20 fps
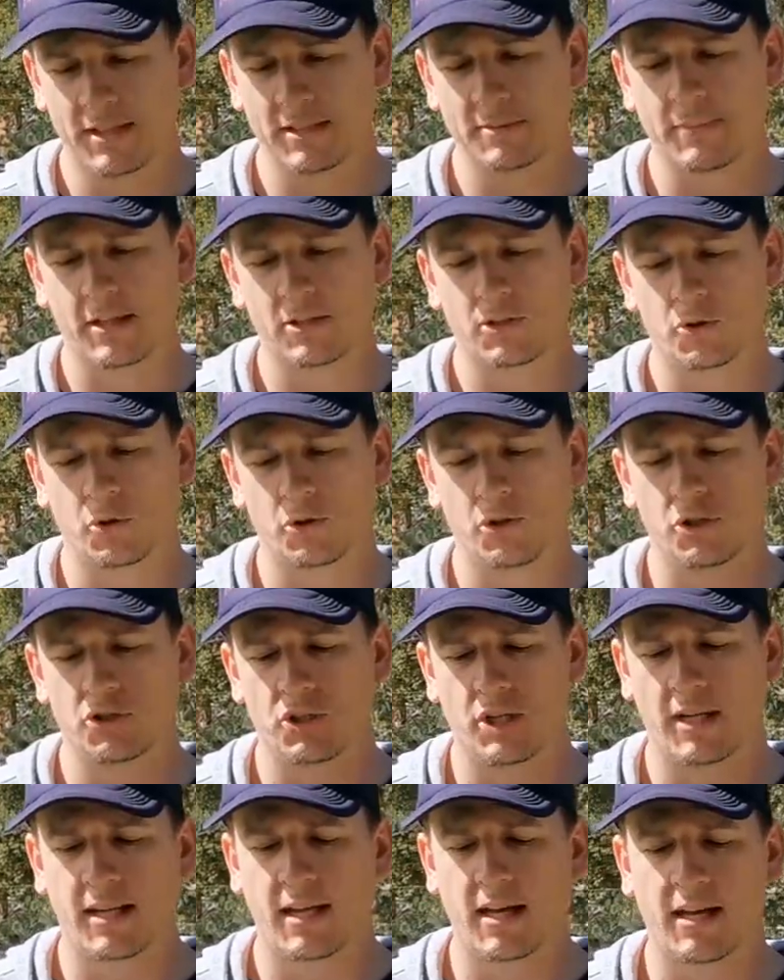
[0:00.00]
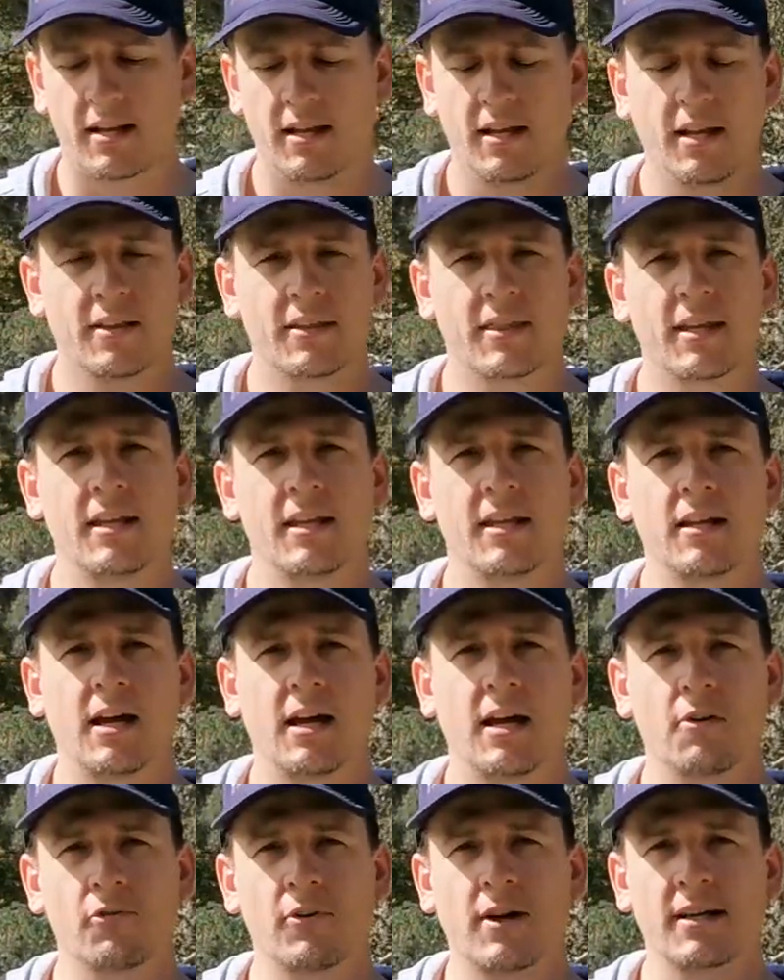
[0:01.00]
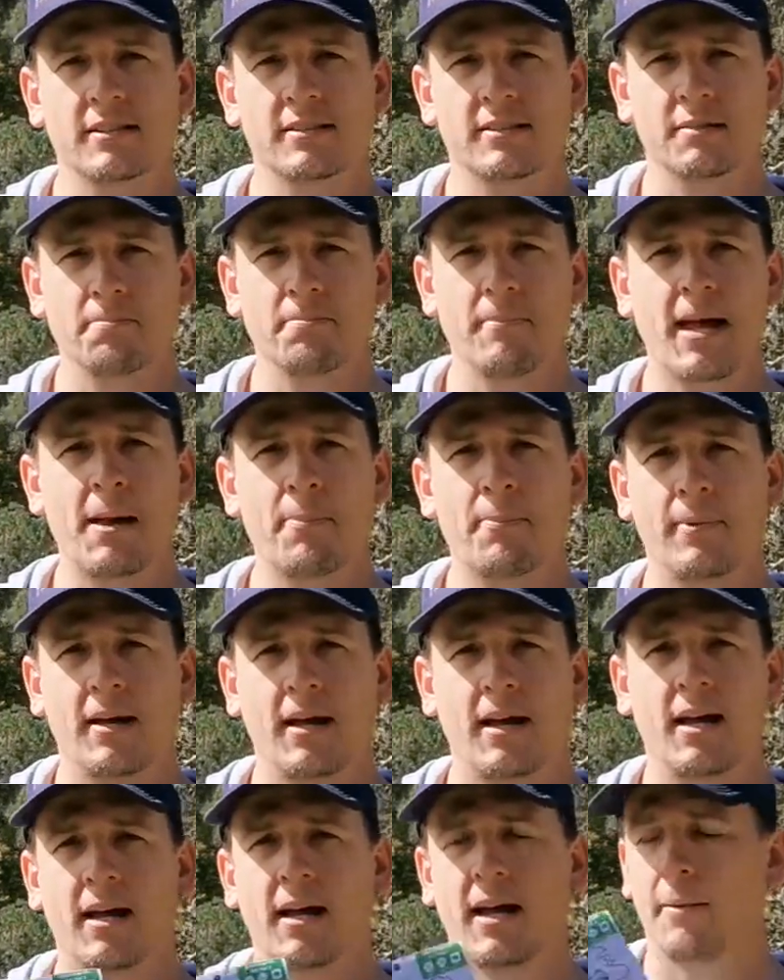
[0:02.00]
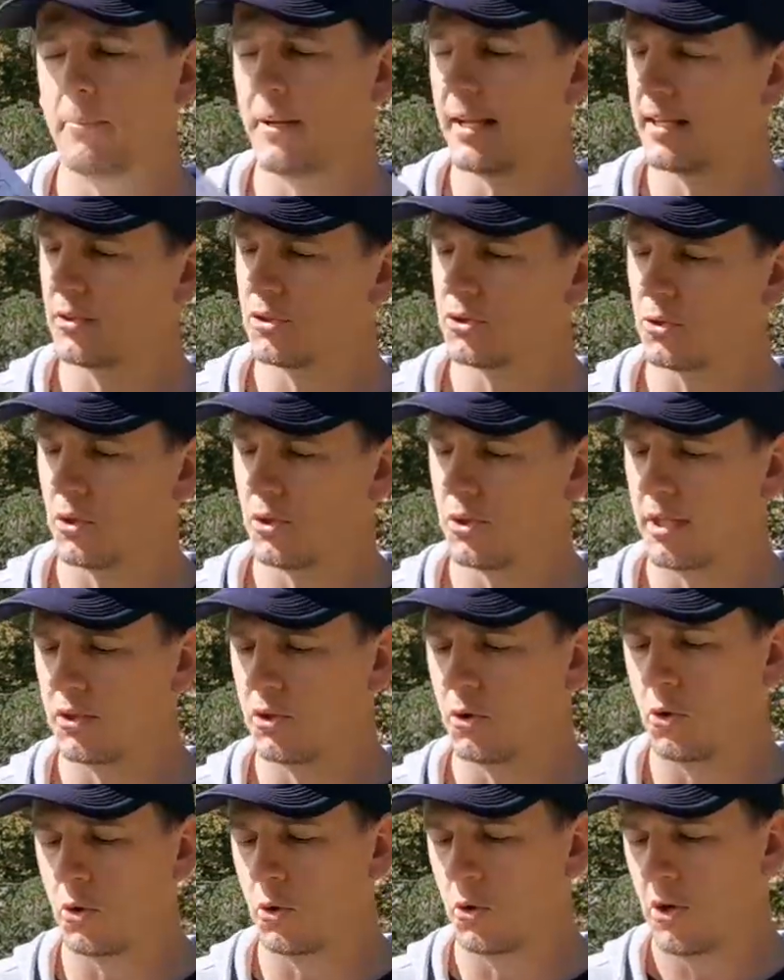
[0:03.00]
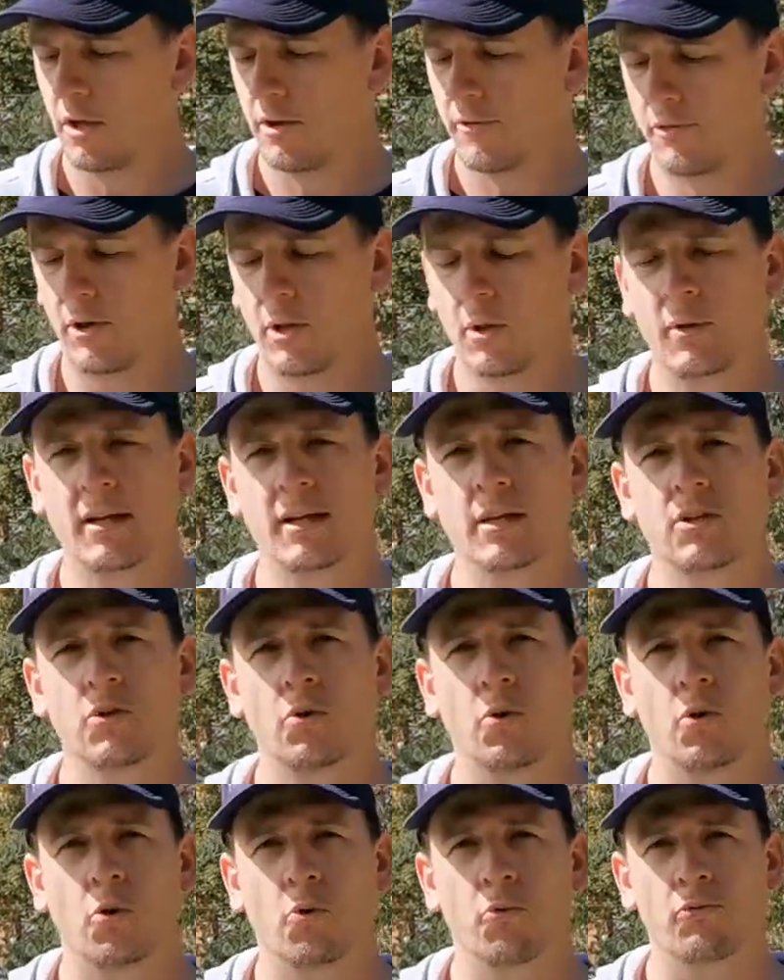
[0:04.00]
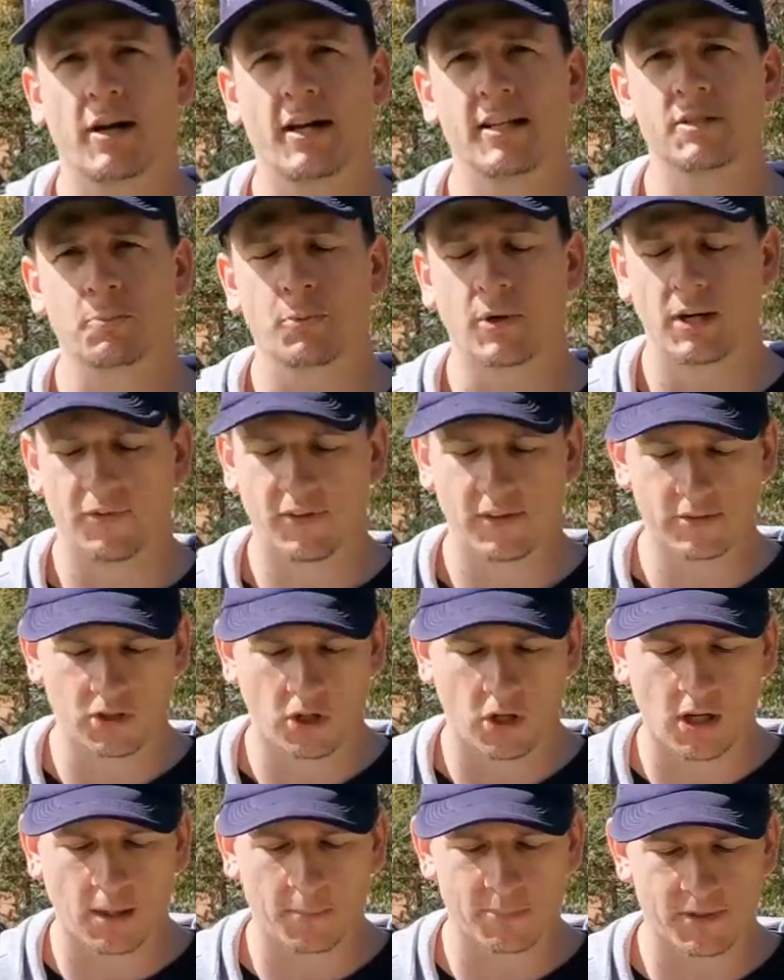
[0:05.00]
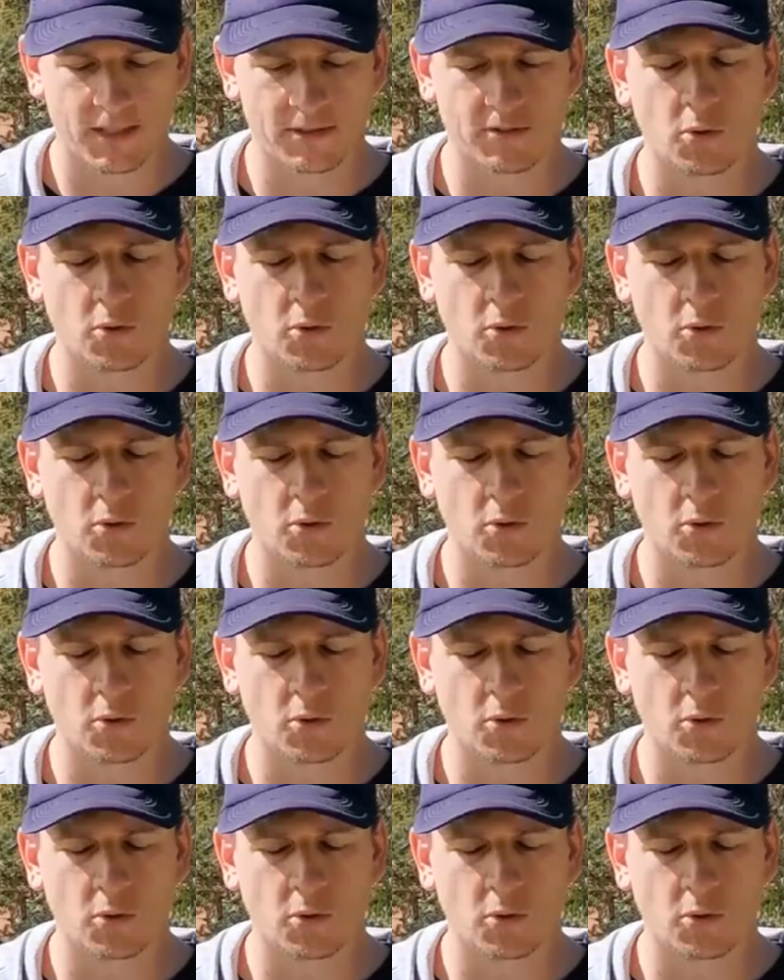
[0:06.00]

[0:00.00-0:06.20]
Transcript: Please make sure you check out the race map and making sure that you're following your race briefing times.